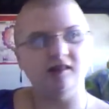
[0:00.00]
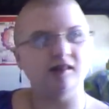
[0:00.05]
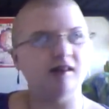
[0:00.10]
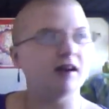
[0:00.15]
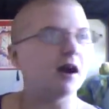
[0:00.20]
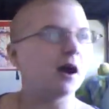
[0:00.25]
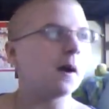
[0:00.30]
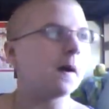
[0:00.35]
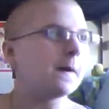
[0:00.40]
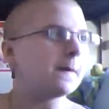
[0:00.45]

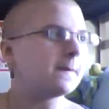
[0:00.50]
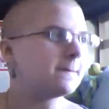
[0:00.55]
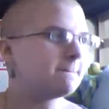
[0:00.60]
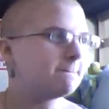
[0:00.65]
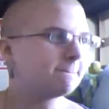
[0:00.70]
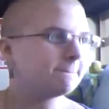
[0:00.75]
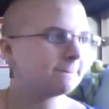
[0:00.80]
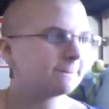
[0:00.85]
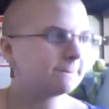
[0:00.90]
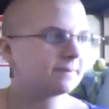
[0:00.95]

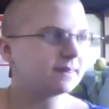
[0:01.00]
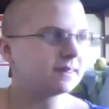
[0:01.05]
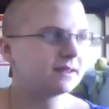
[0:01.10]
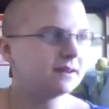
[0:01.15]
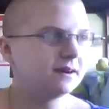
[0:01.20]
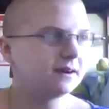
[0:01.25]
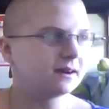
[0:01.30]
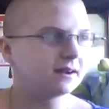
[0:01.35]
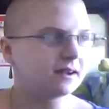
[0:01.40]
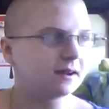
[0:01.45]
Um,
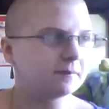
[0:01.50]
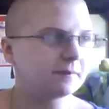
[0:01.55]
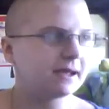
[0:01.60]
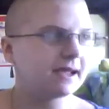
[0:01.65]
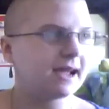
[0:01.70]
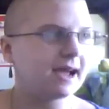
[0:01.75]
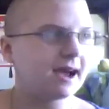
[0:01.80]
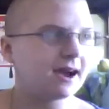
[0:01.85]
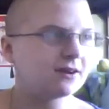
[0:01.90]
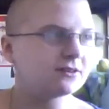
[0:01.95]
I got my
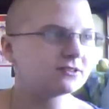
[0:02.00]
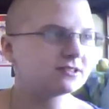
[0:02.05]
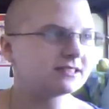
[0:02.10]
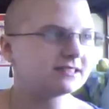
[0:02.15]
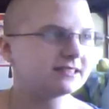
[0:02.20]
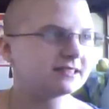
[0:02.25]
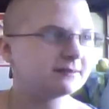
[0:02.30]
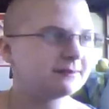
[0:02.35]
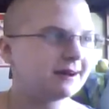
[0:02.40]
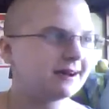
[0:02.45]

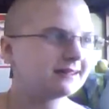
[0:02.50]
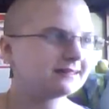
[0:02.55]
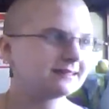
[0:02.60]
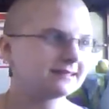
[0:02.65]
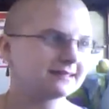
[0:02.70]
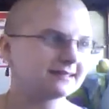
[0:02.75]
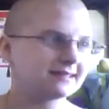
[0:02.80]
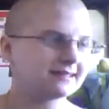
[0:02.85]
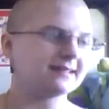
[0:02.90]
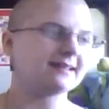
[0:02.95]
housing
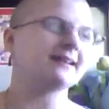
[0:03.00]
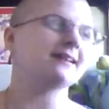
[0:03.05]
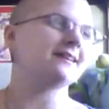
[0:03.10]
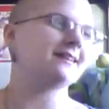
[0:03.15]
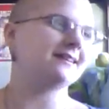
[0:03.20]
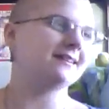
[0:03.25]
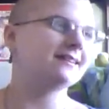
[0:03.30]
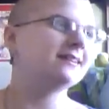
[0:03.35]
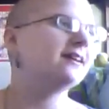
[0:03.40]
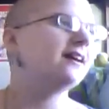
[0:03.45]
deposit
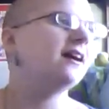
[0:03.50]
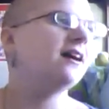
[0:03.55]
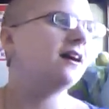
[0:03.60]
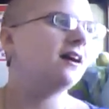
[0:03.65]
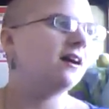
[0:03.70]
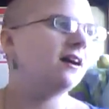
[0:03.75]
in.